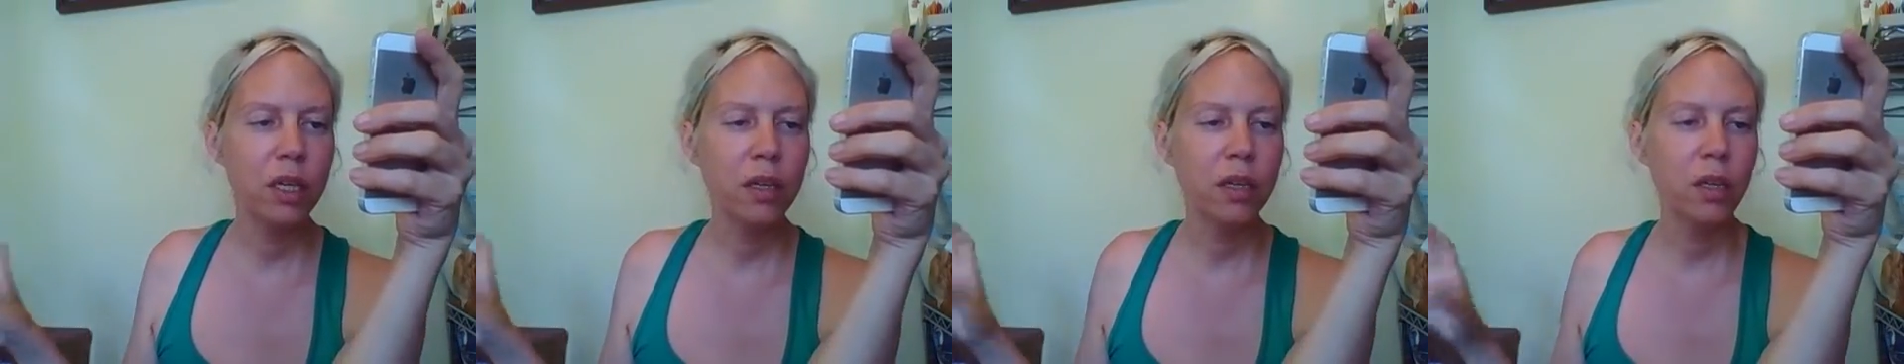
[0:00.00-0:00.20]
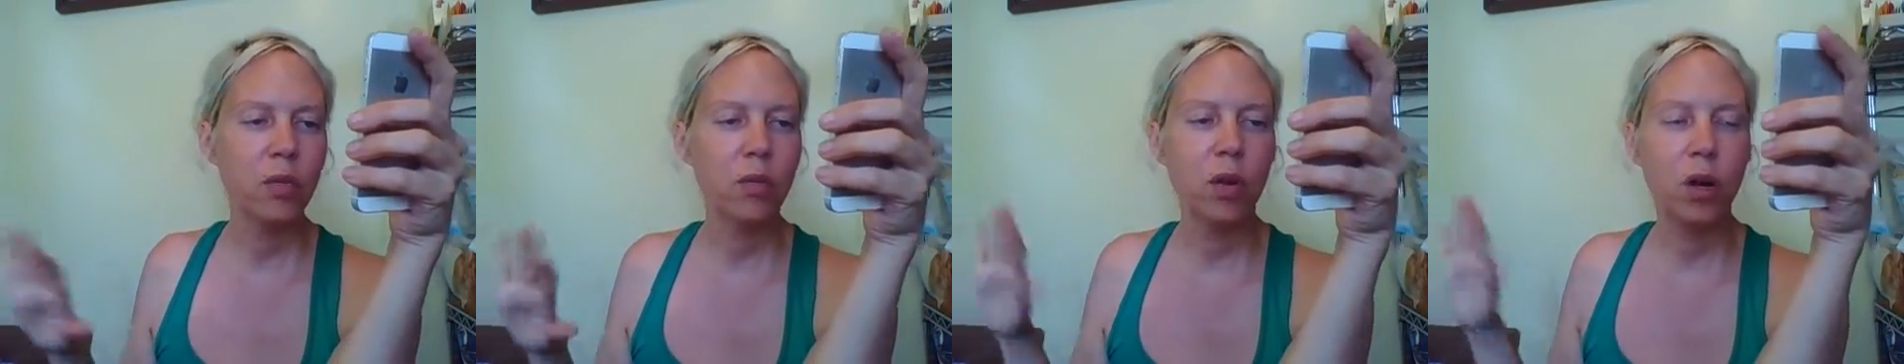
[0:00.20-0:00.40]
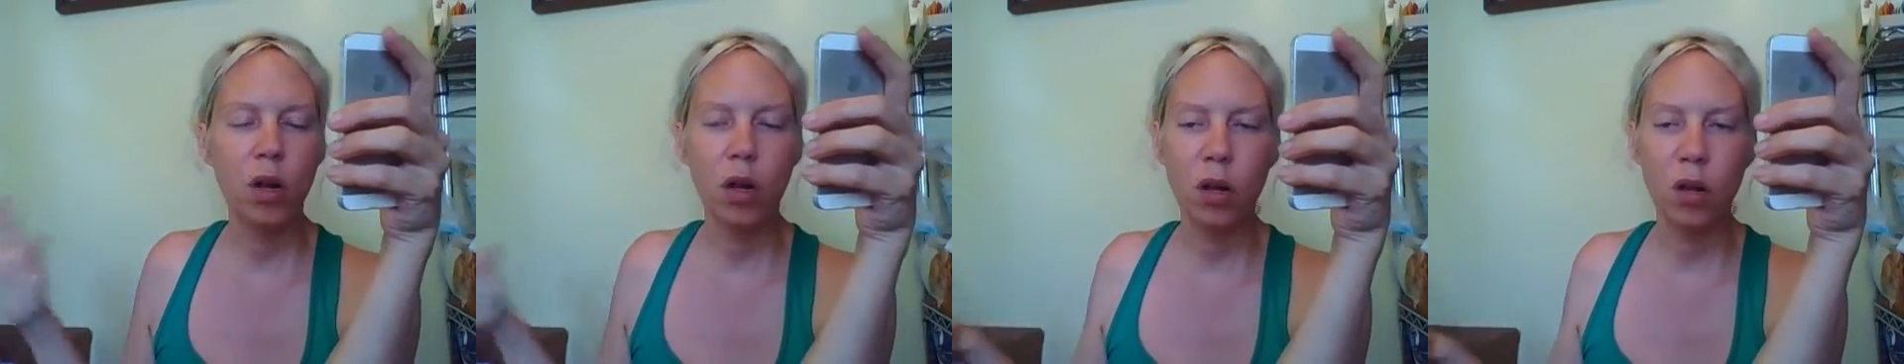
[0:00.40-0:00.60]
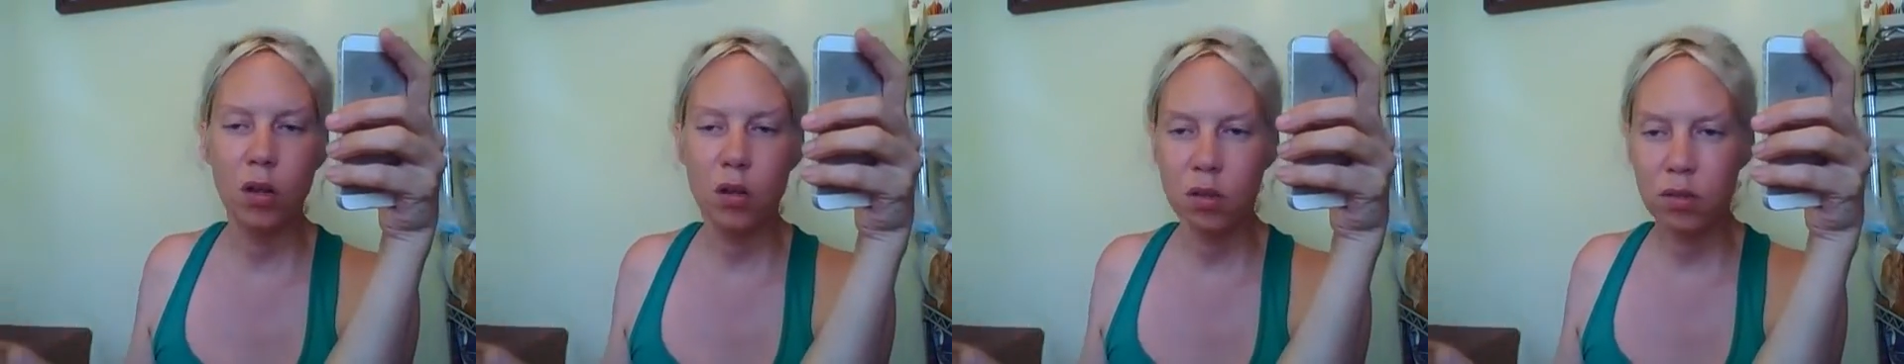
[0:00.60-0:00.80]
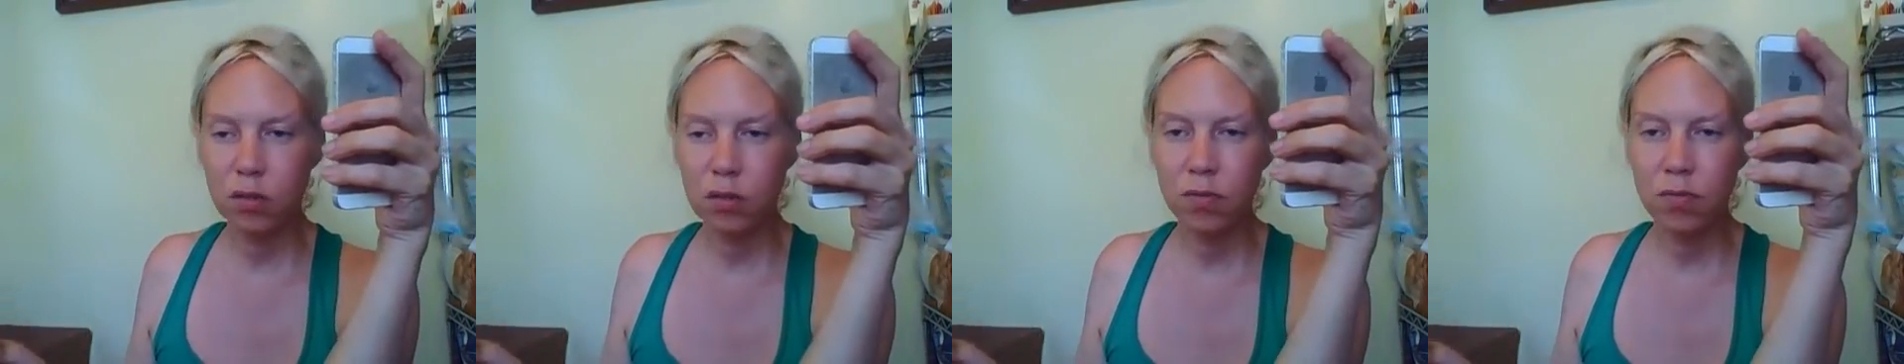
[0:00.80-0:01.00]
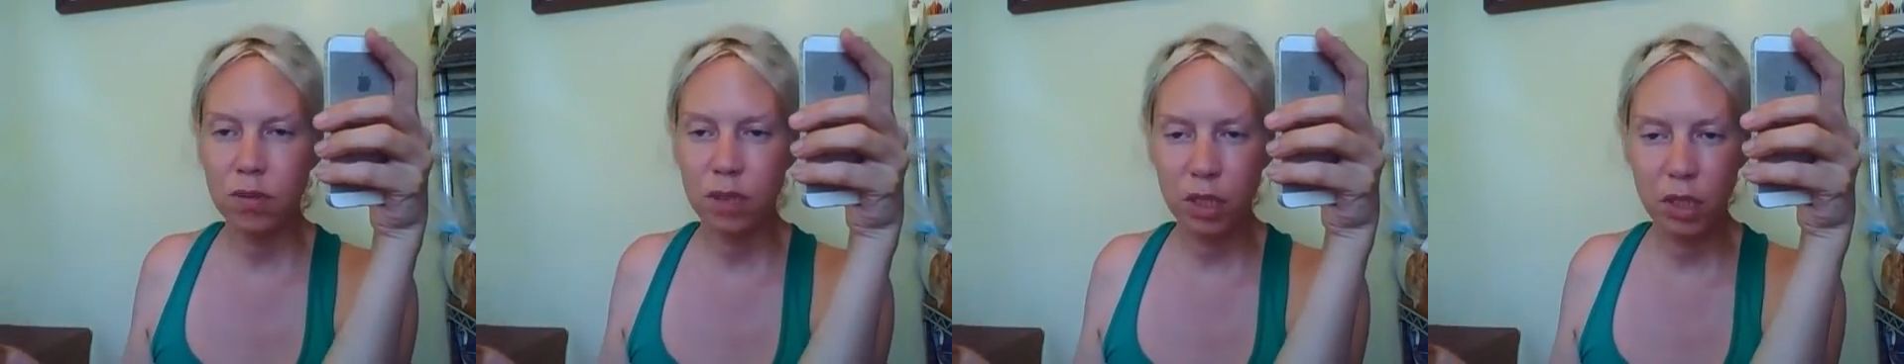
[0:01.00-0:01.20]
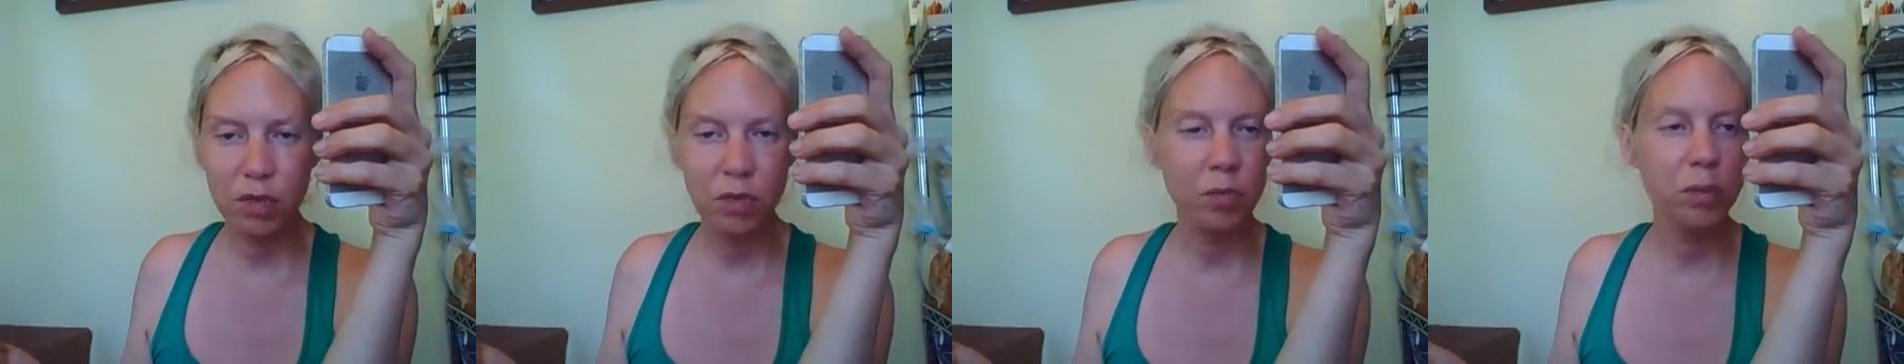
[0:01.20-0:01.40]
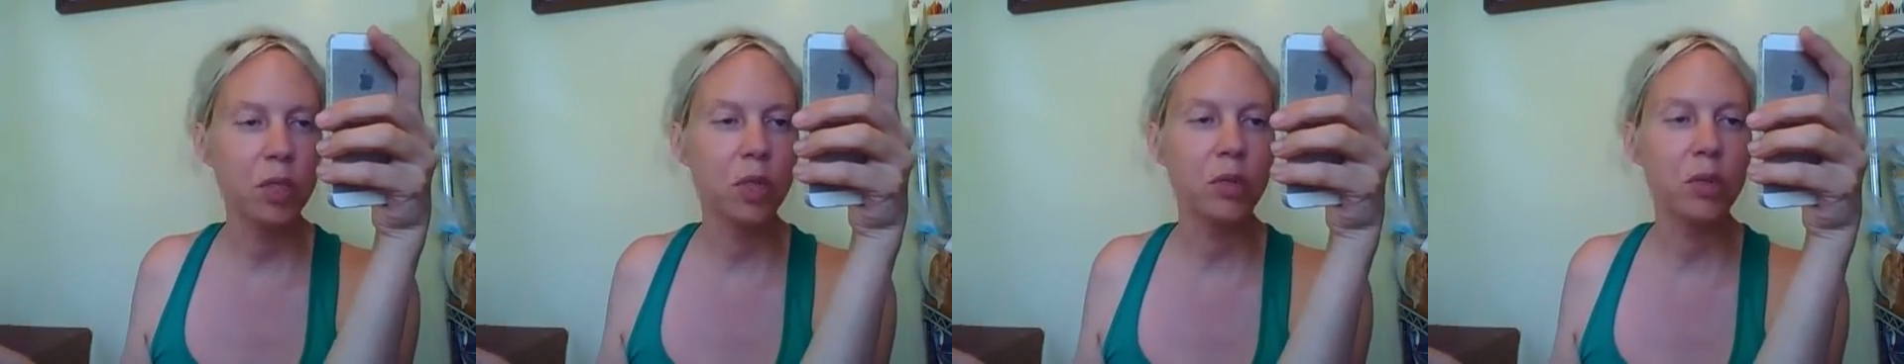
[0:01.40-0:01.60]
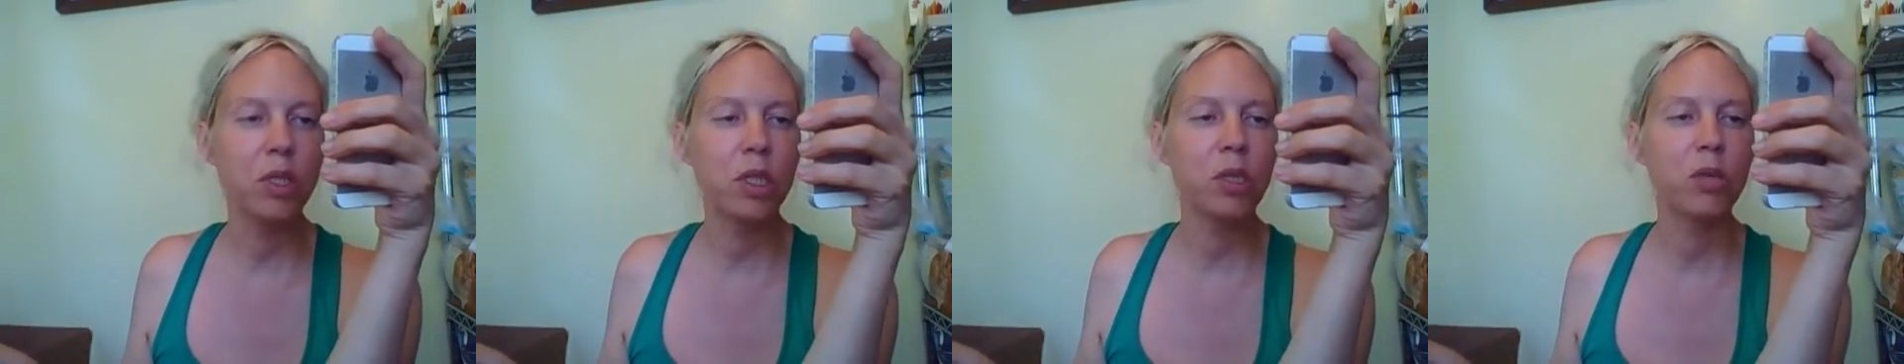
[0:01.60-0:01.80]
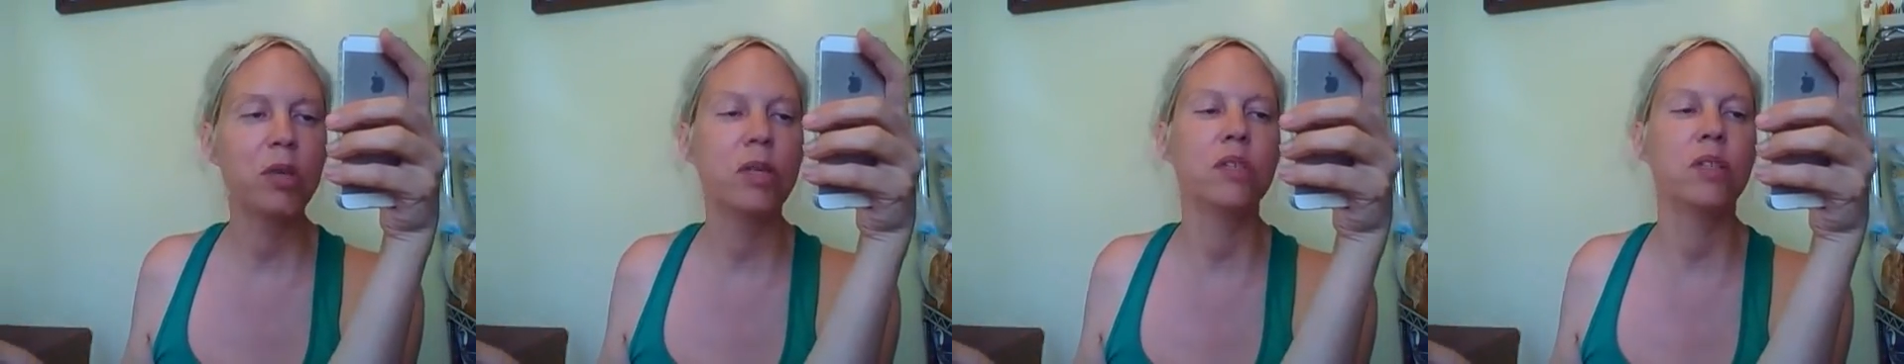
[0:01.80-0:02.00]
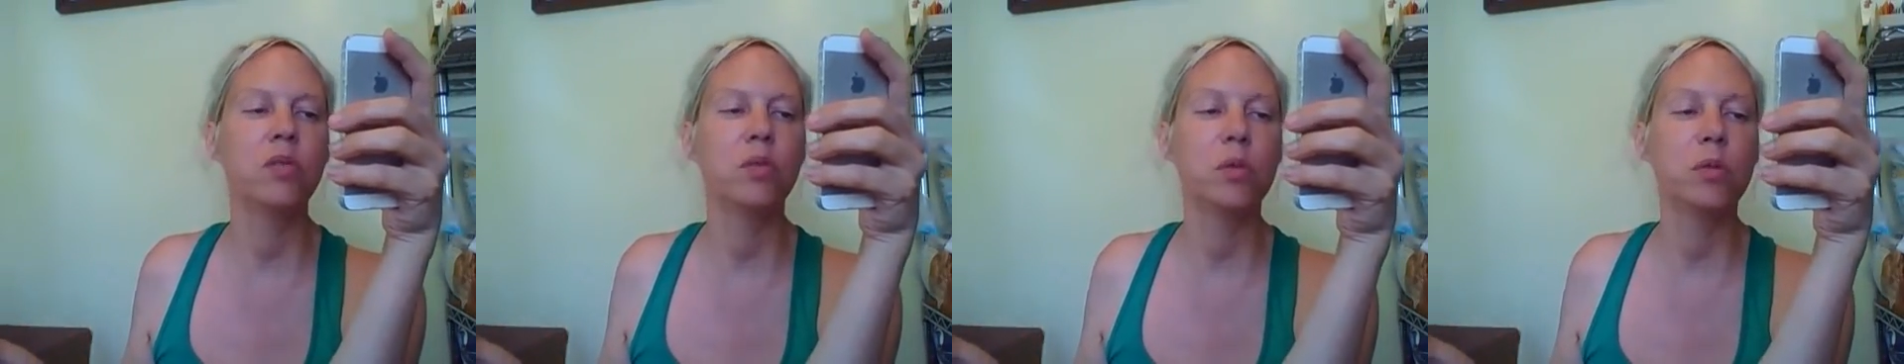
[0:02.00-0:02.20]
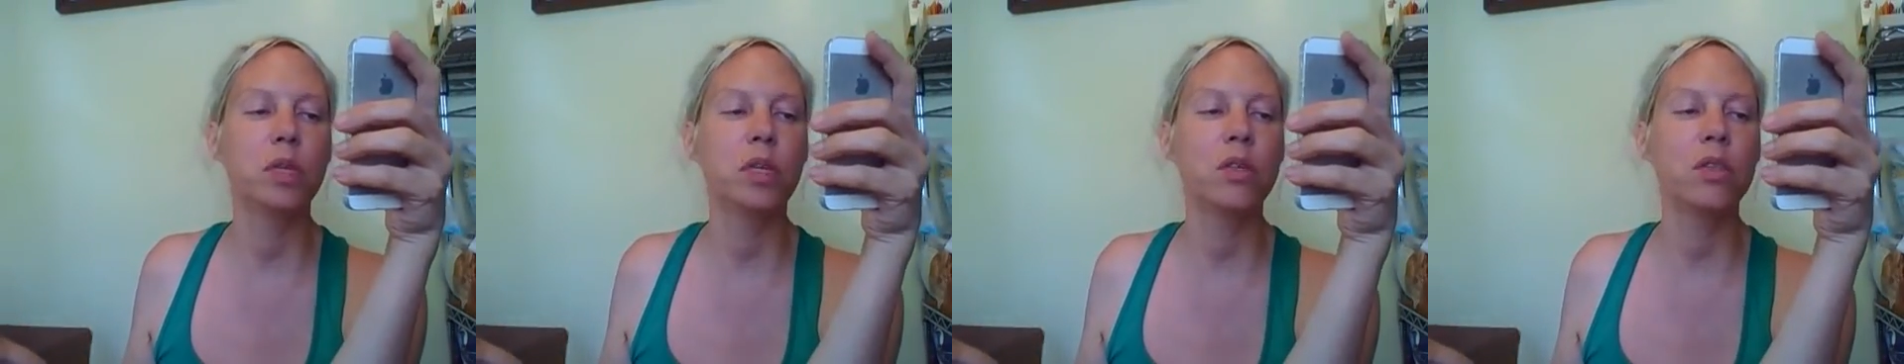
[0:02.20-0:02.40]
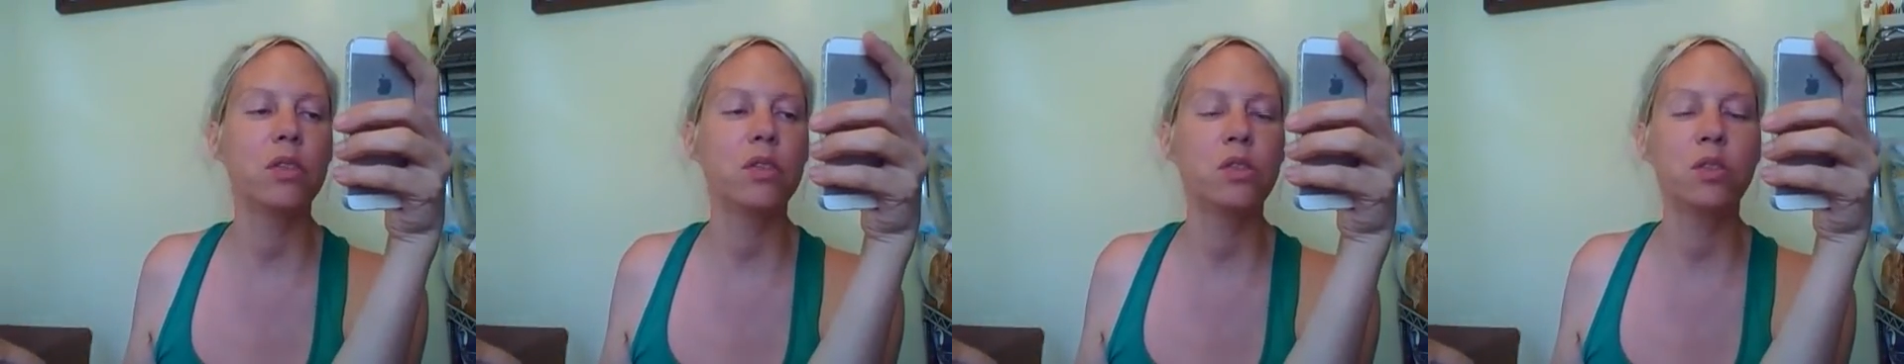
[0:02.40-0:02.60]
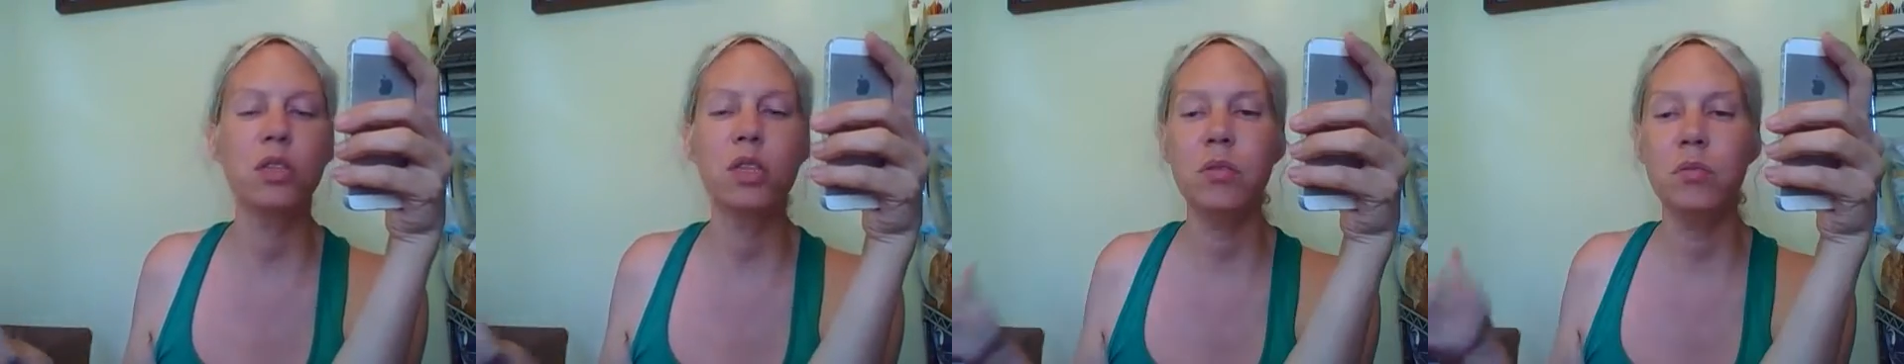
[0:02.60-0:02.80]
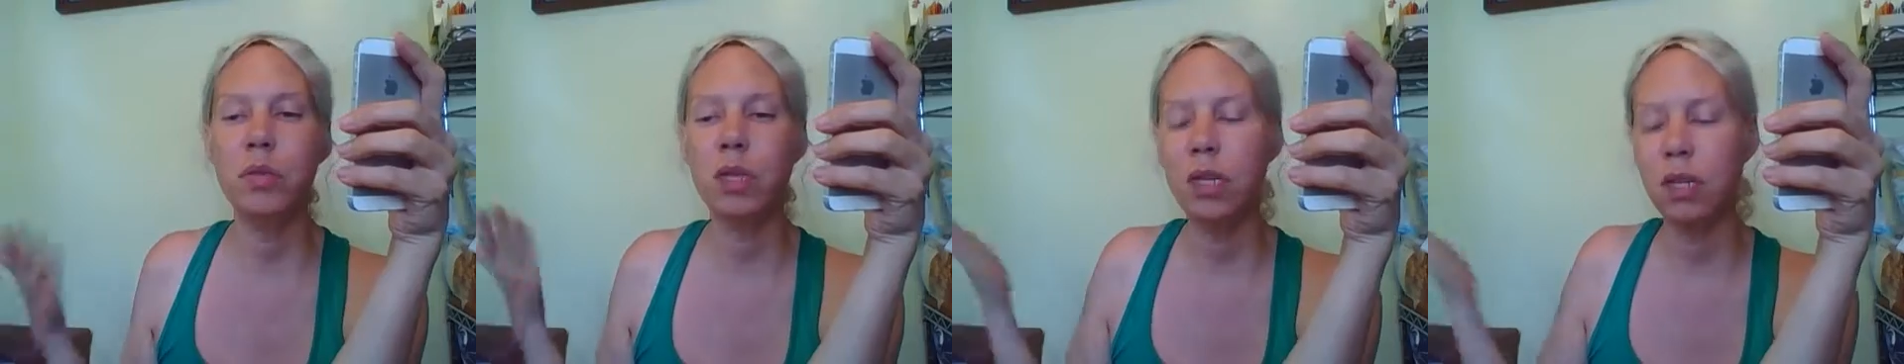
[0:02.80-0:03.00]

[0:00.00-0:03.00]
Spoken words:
And I think we're all very familiar with the crazy woman on the street,